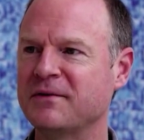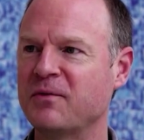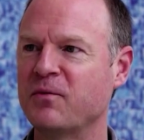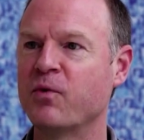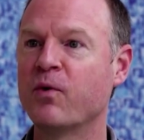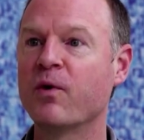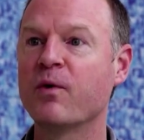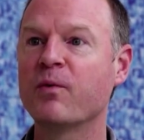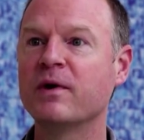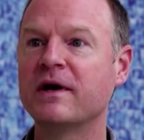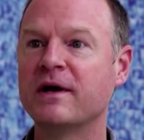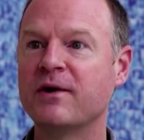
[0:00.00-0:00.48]

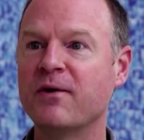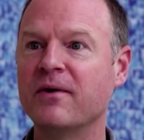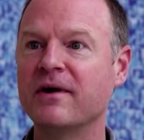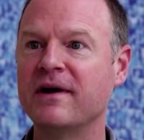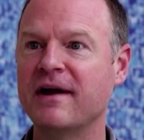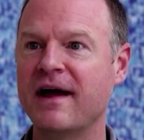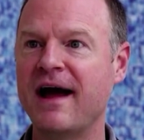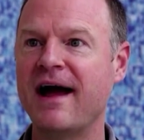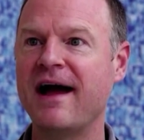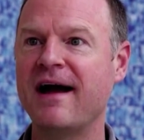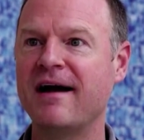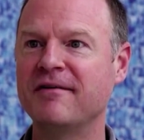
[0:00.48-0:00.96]
were we going to
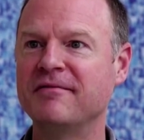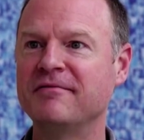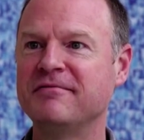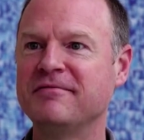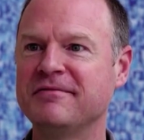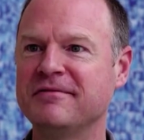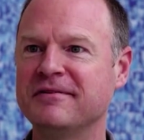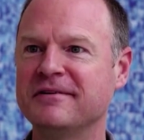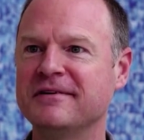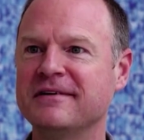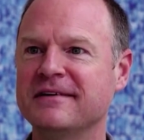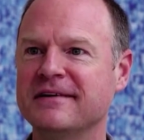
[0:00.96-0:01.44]
have
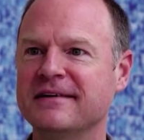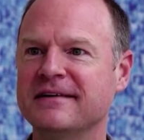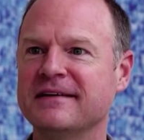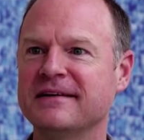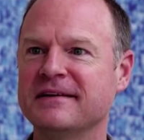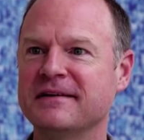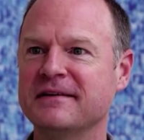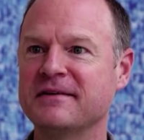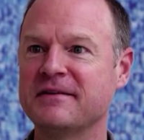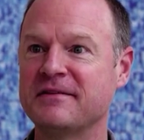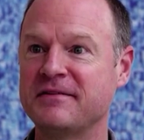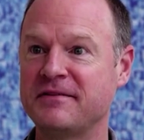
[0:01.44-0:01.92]

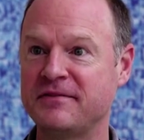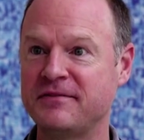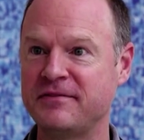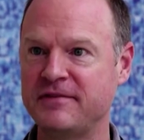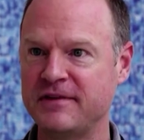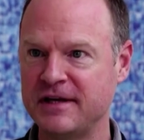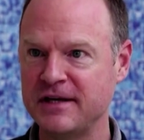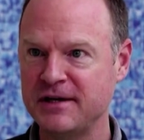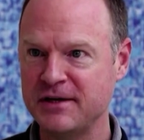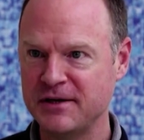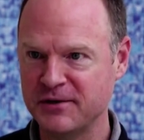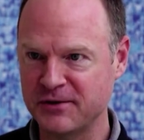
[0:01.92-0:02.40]

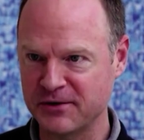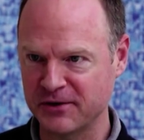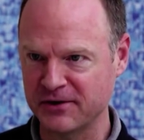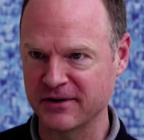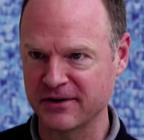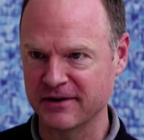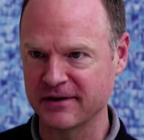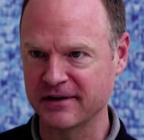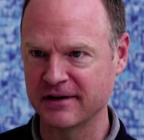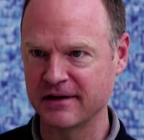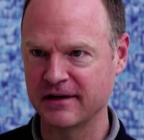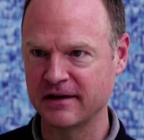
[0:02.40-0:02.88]

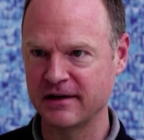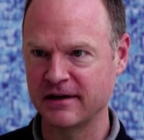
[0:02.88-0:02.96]
theater